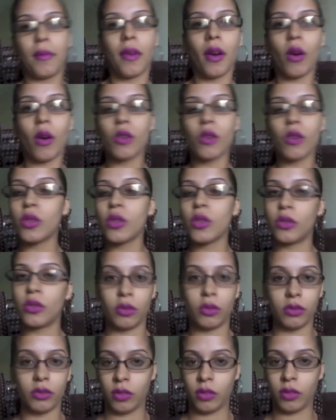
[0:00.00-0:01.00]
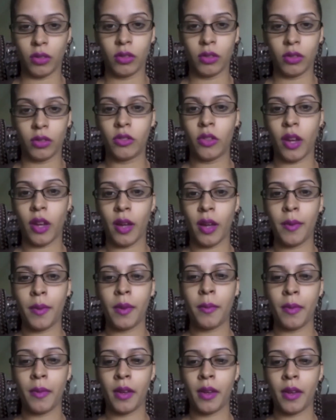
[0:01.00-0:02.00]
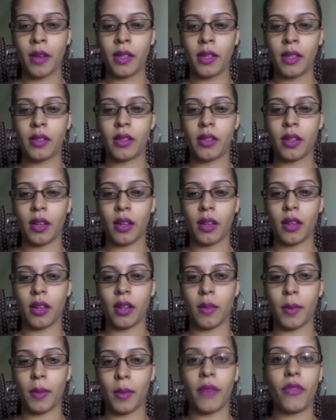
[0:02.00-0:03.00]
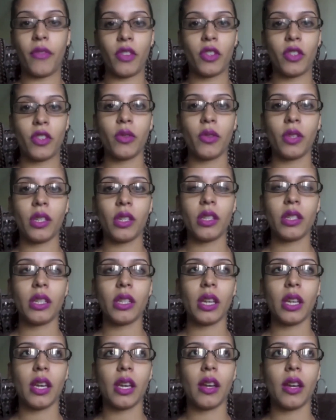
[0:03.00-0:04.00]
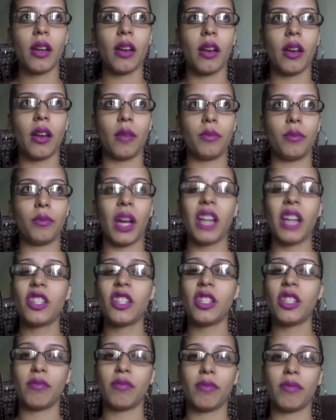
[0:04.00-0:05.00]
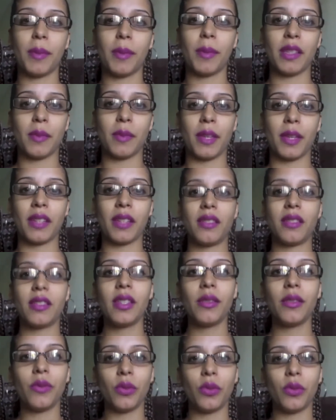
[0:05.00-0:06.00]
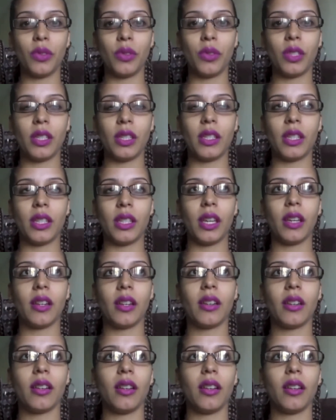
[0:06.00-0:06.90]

also, try and minimize the amount of fish you intake, or actually minimize the amount of seafood you intake.